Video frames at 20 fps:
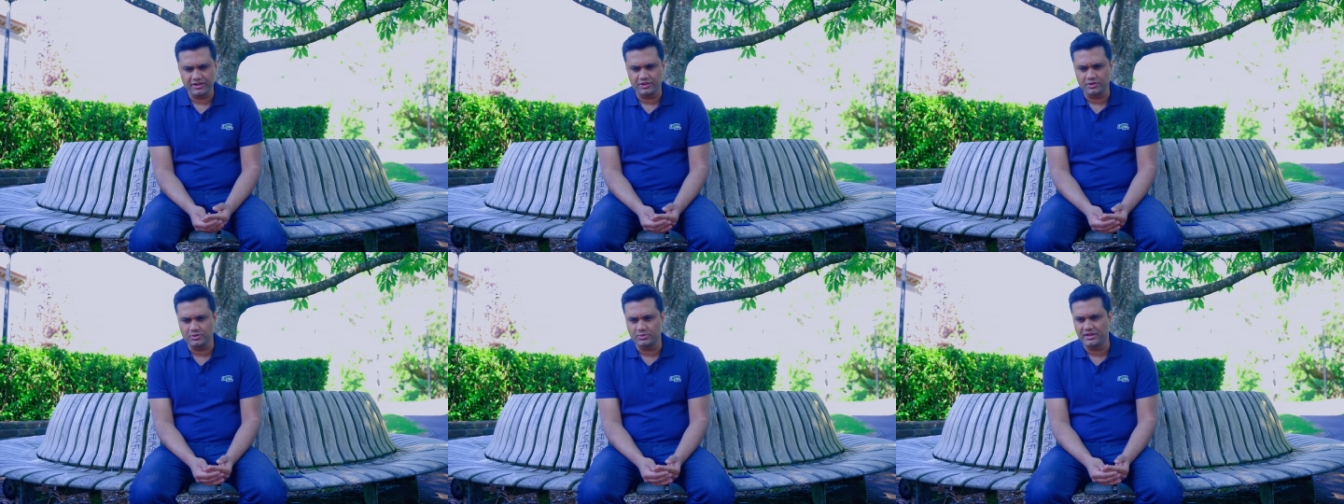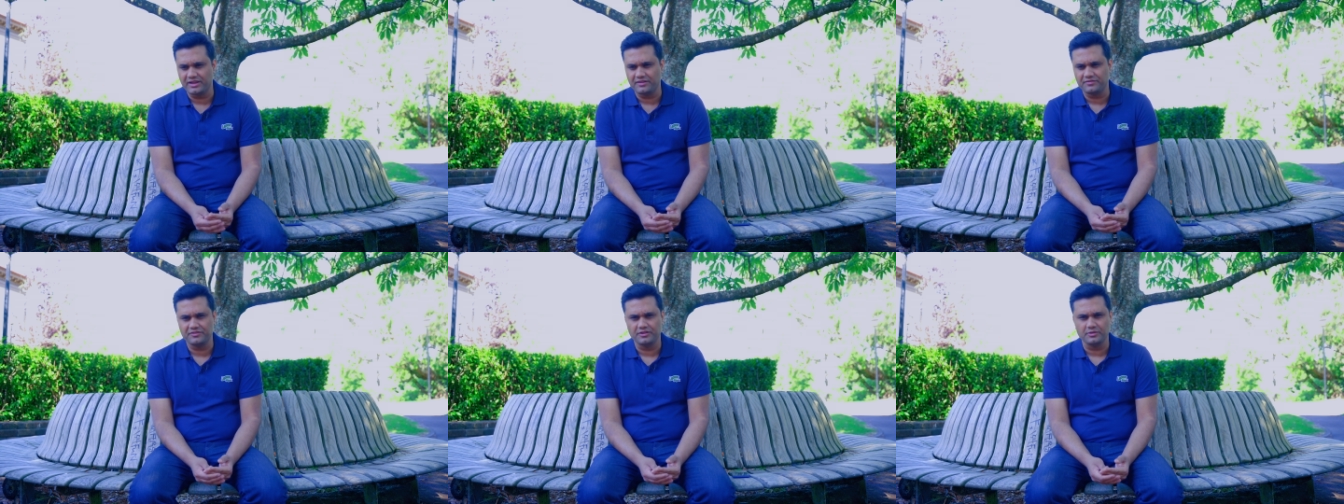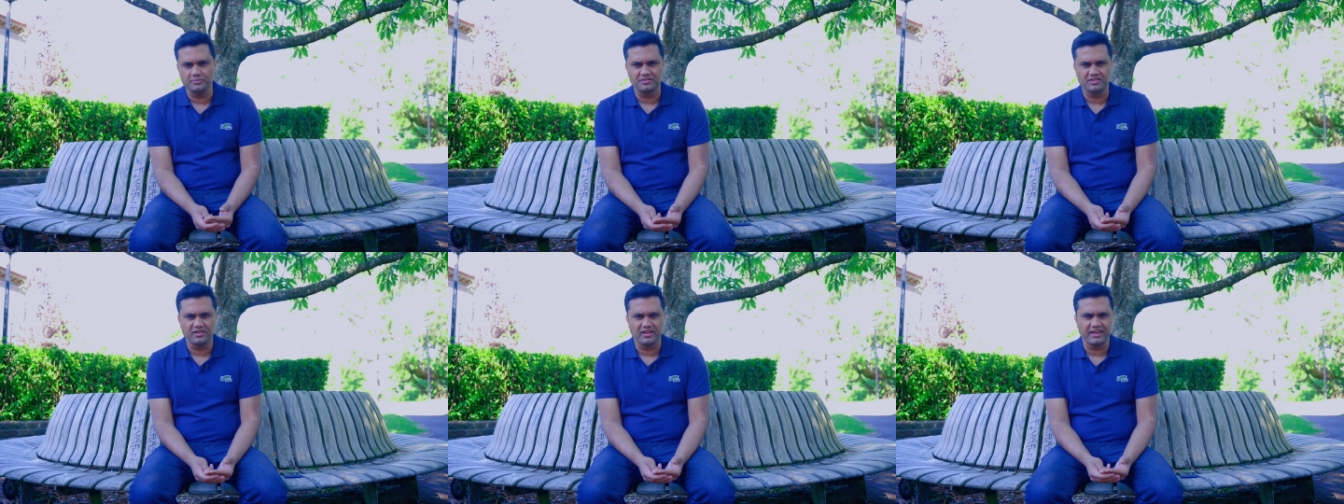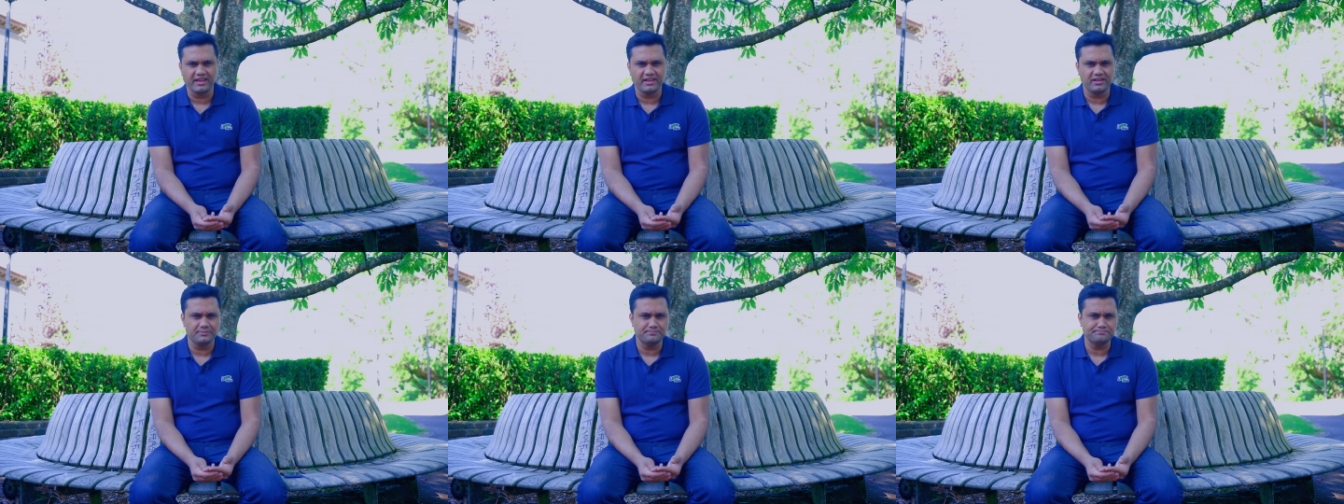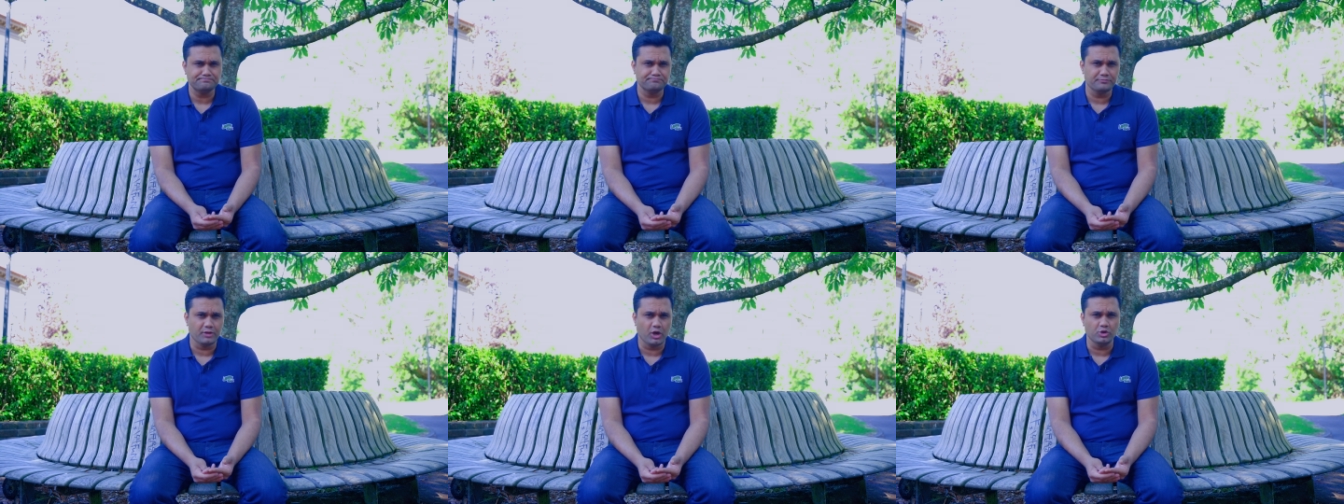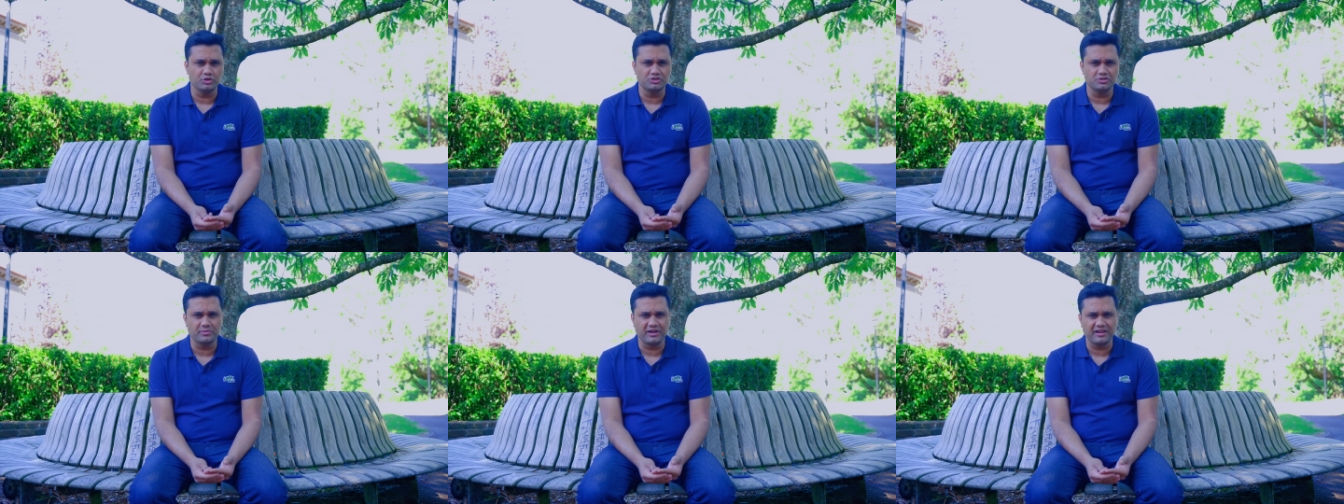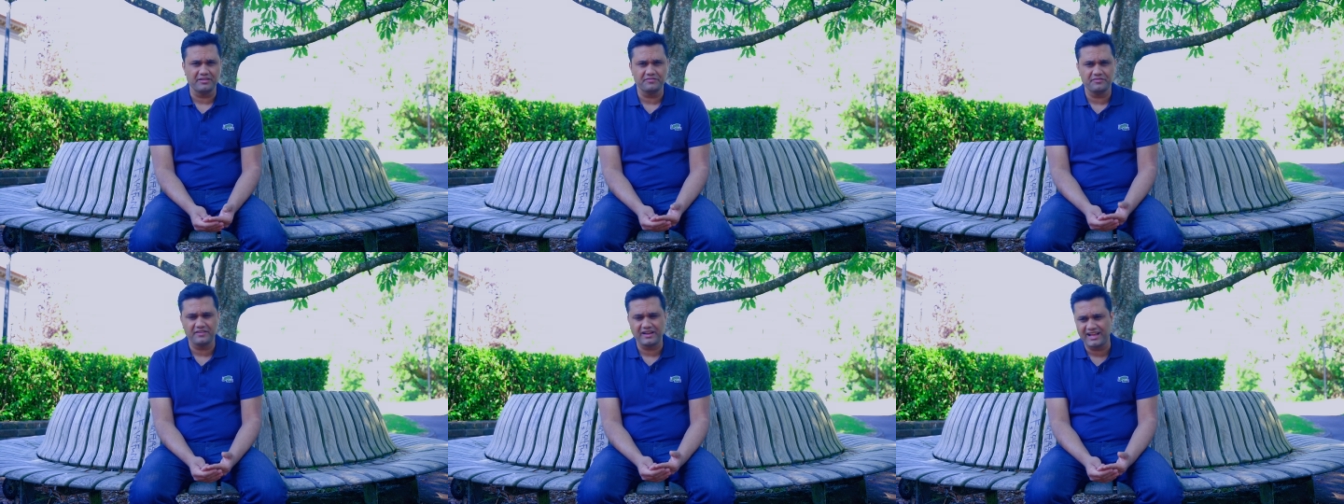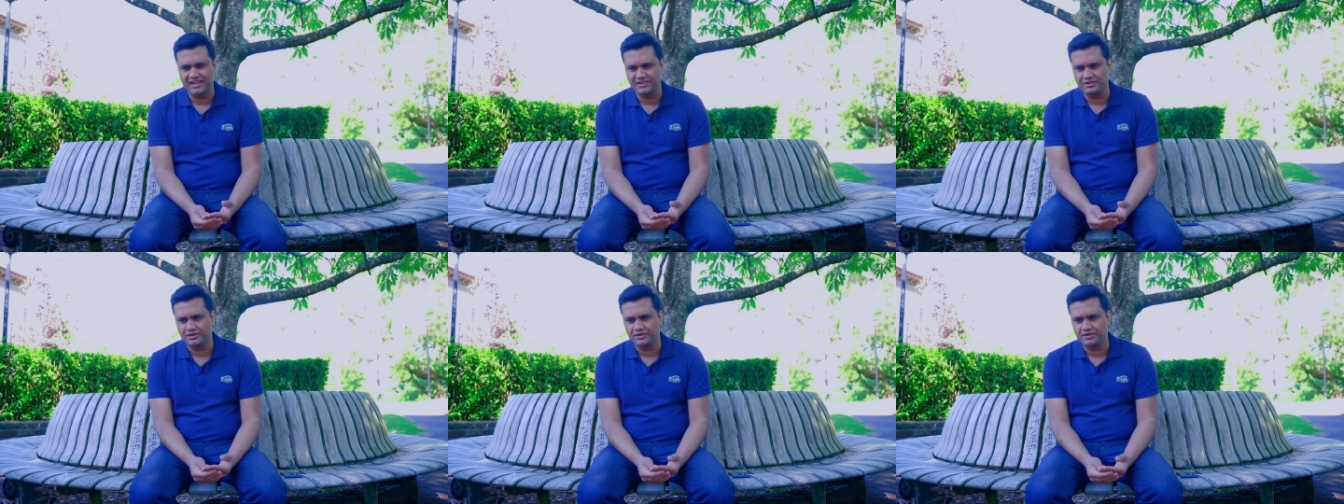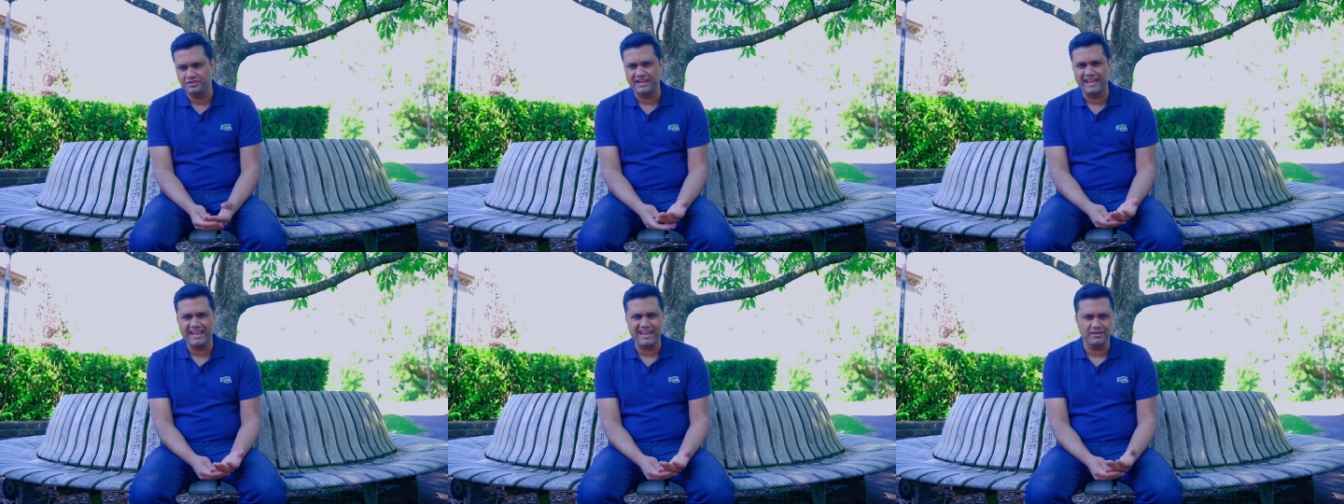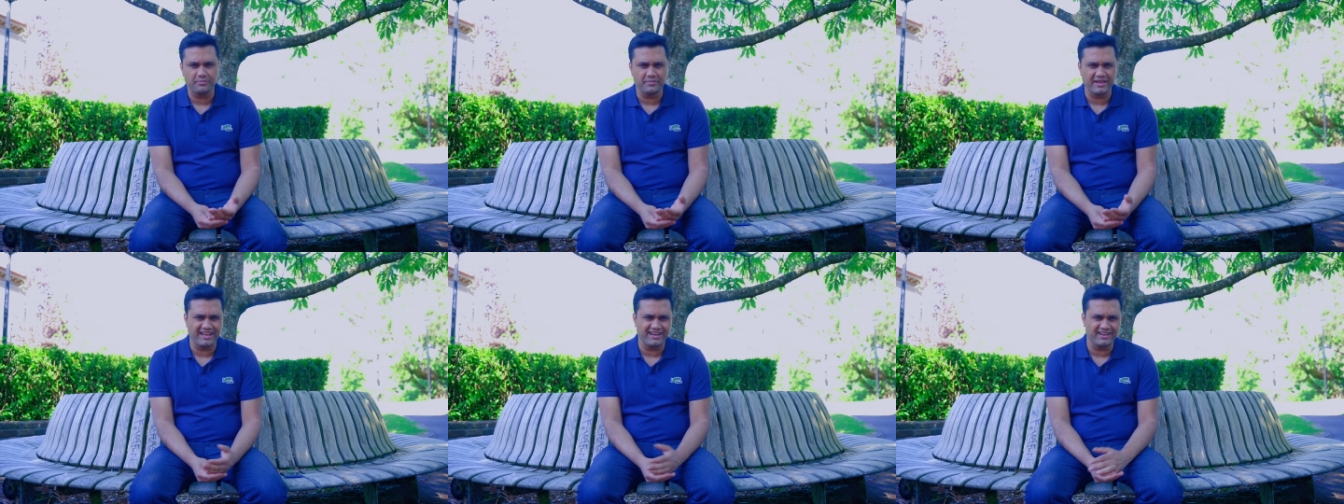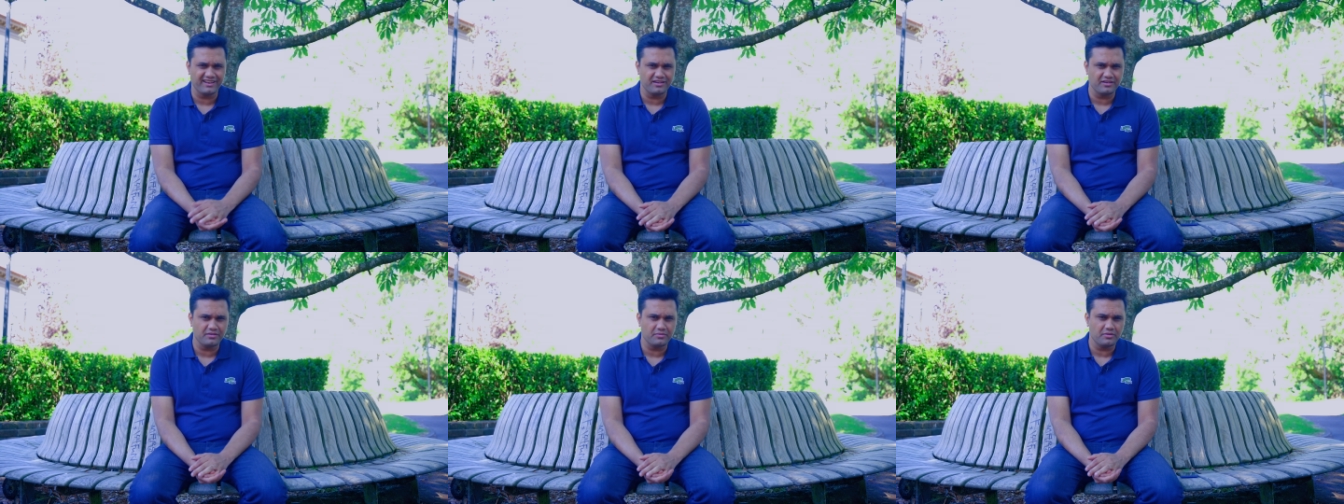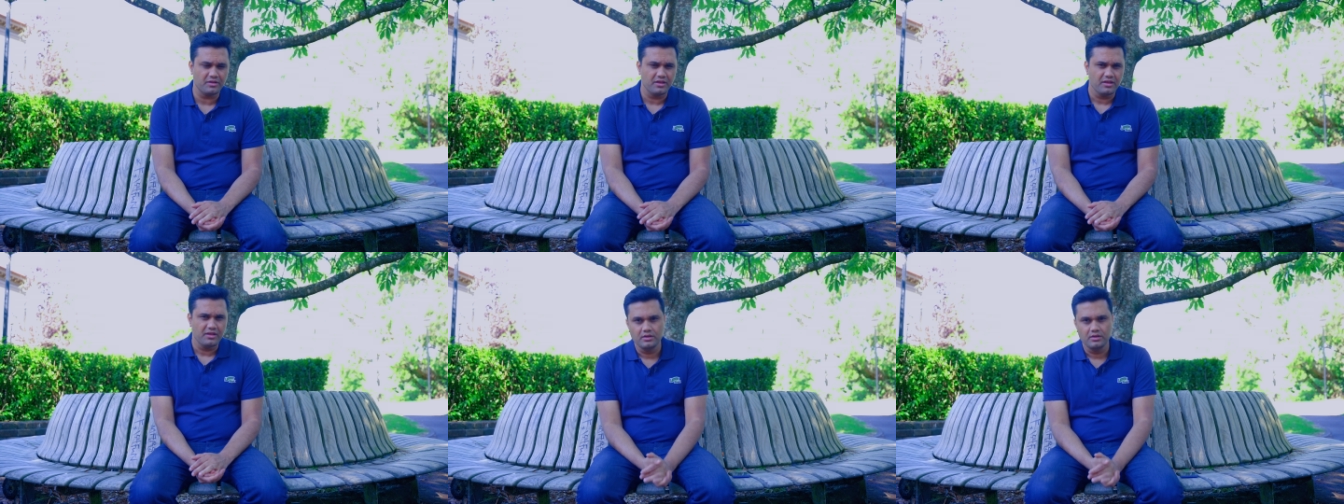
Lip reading: You have films like Ode to My Father, The Handmaiden,